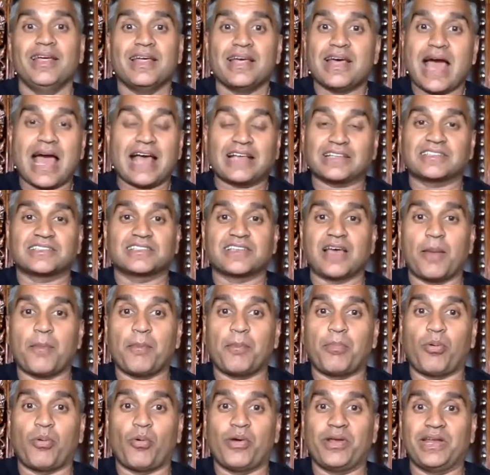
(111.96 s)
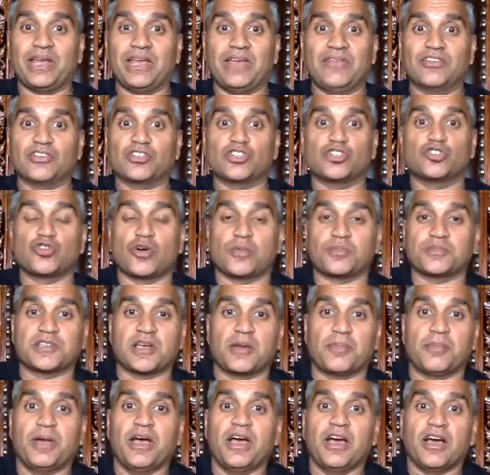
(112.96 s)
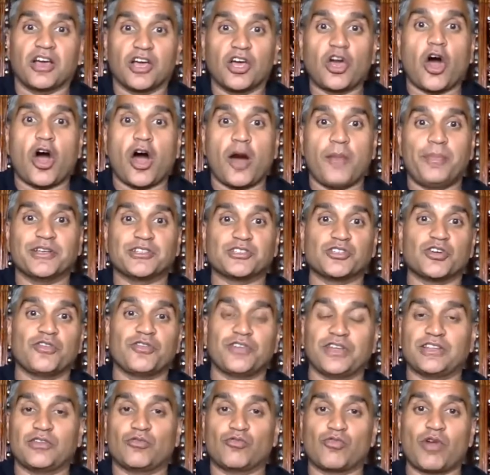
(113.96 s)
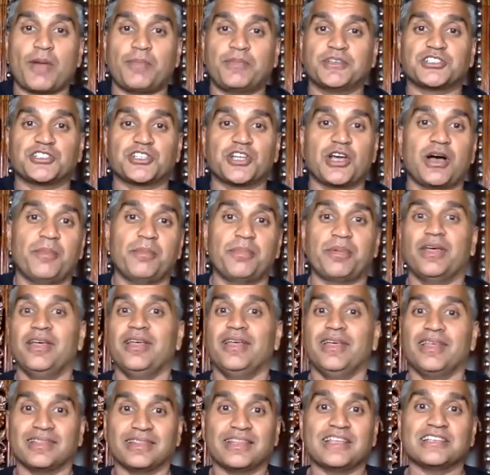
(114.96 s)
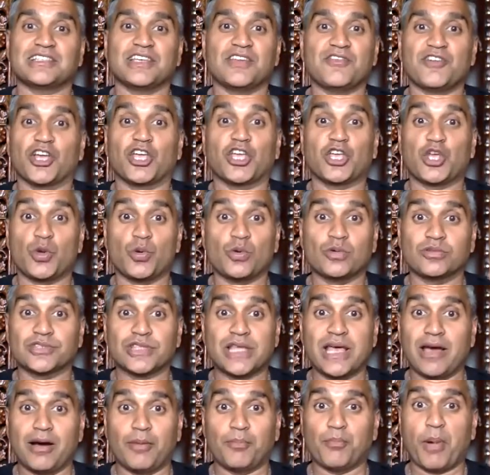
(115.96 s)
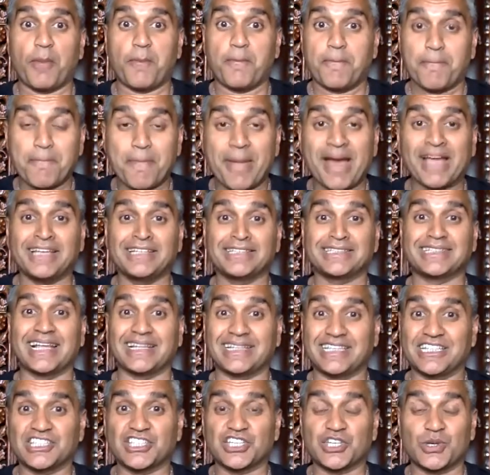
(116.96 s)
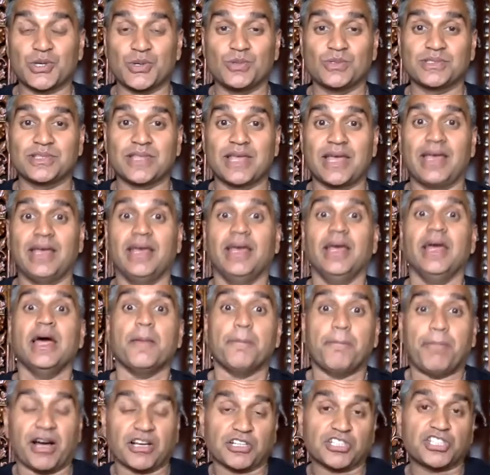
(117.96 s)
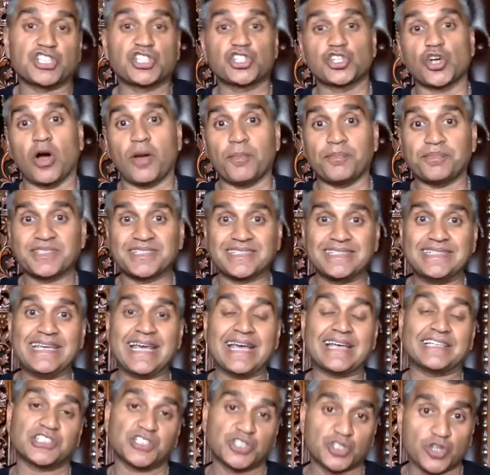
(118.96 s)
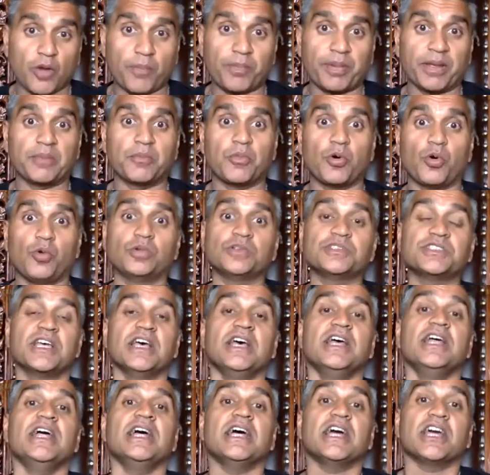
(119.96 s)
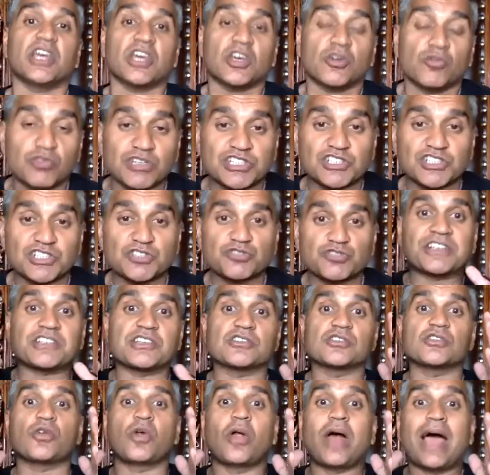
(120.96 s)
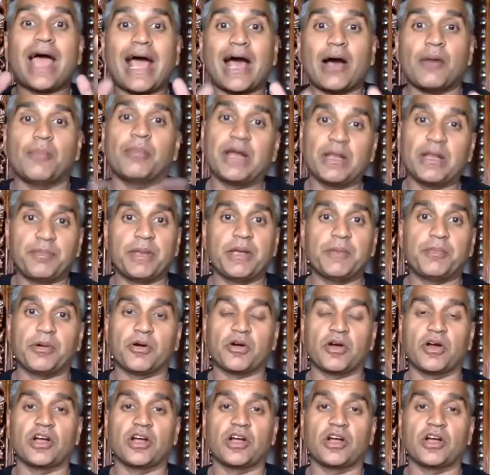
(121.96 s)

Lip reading: at some point, even to drop some garbage off at the rubbish dump. There's even queues there. I'm amazed that there's queues there. But shops, yes, shopping malls, restrictions on how many people can